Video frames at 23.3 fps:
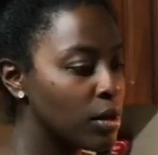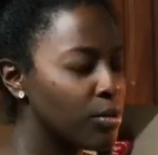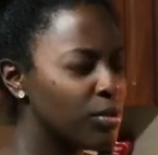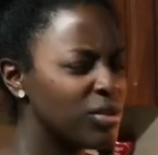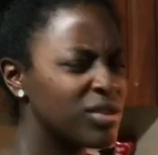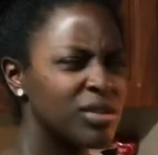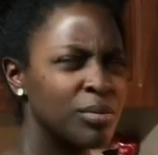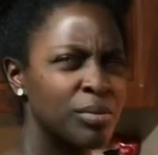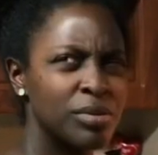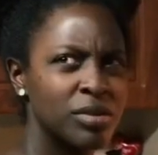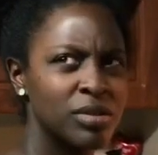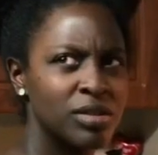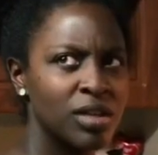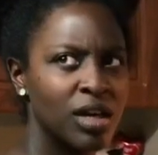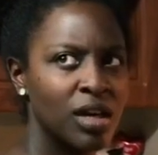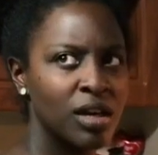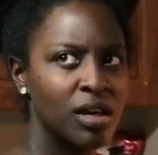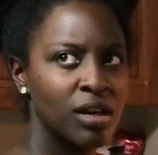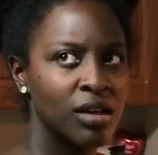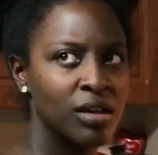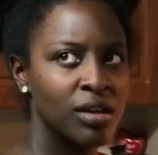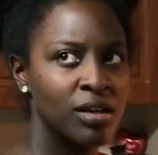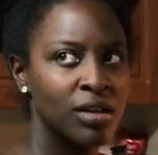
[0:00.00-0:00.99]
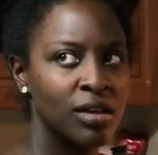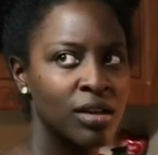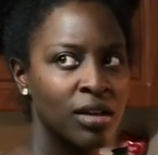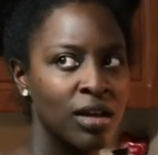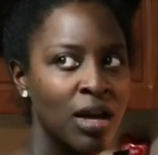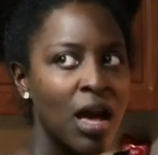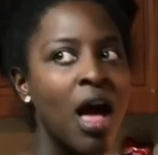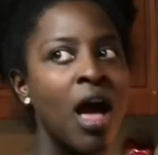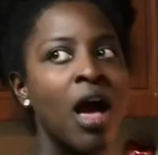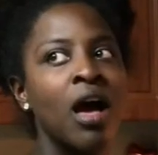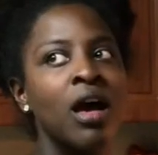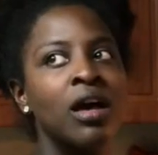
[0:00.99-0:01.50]
Was it Bullseye?
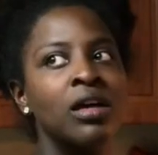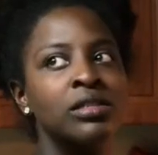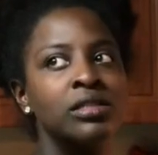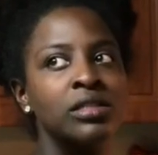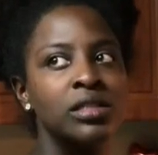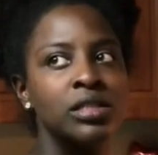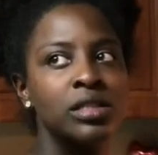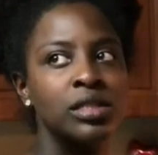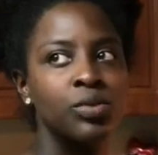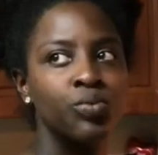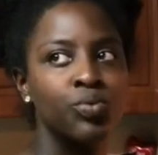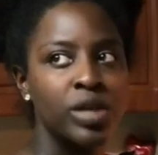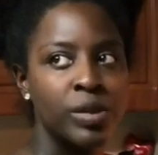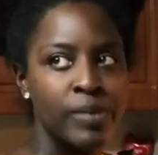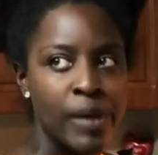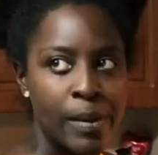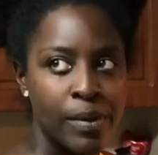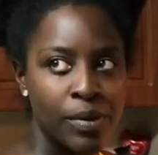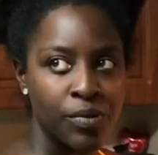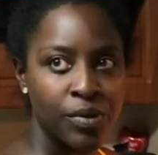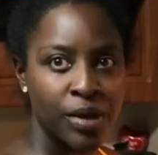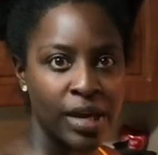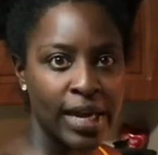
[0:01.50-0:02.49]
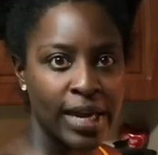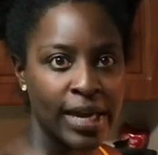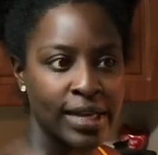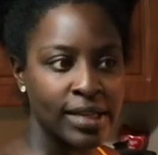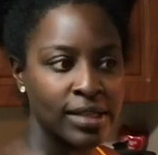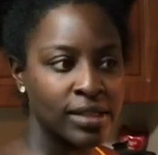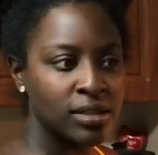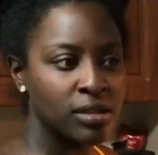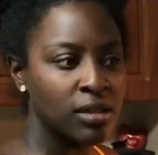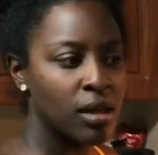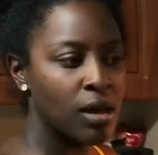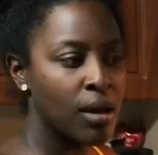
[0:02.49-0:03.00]
Sweet Baby
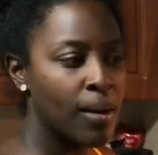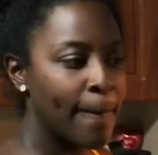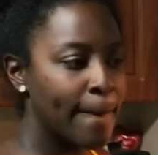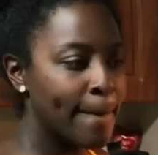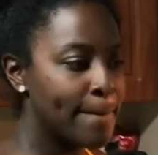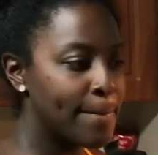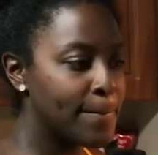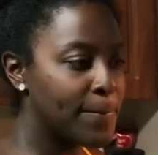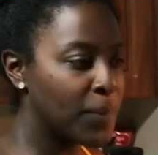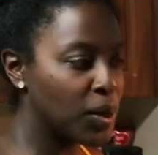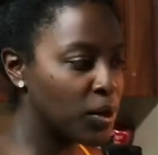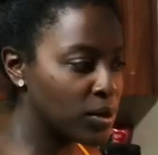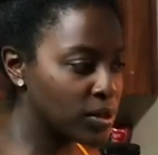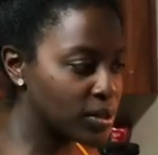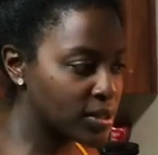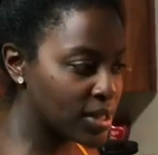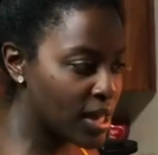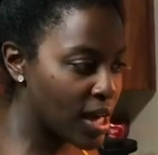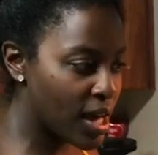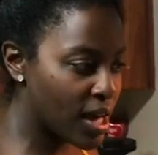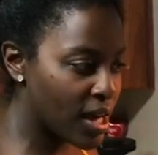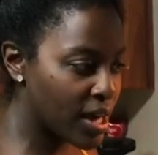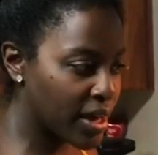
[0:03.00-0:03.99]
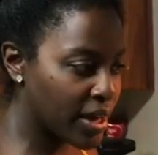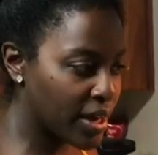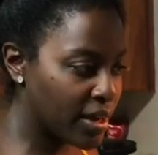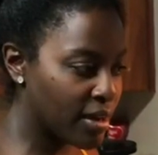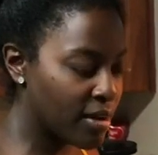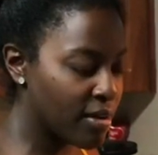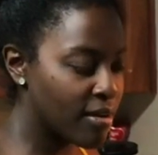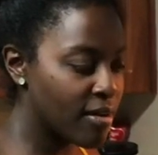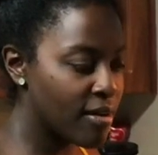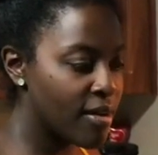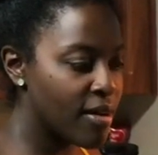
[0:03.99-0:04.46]
Ray's, Bullseye,